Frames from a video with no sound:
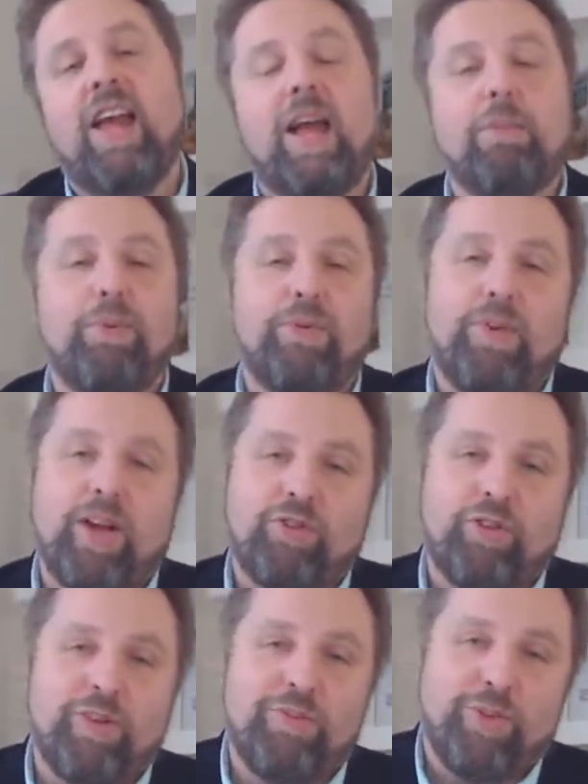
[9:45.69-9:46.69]
and
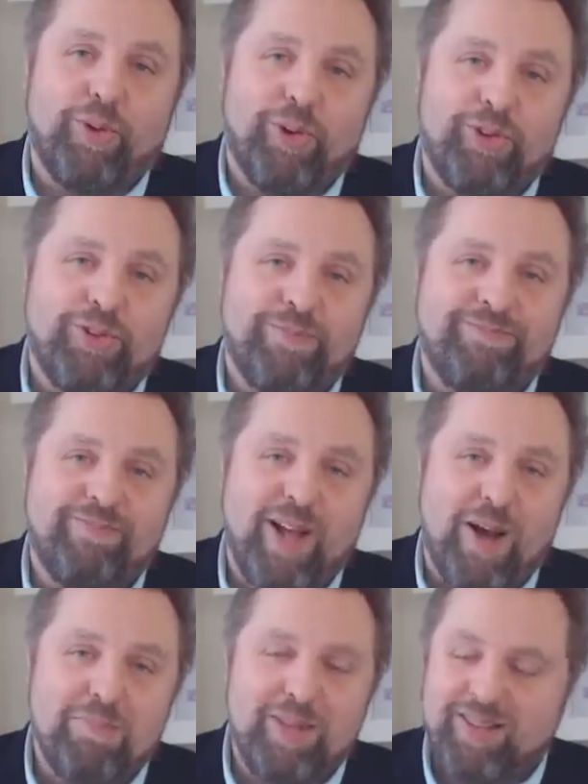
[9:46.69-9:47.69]
professionally flourish.
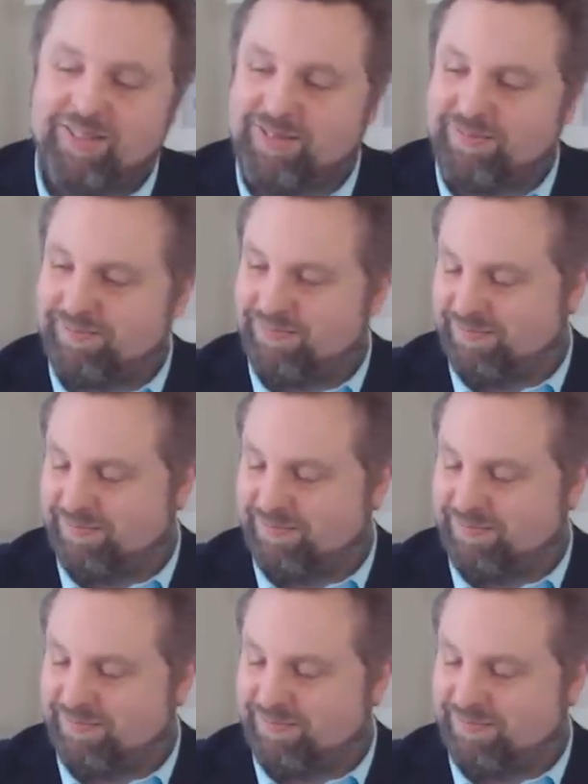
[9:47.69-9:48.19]
God bless.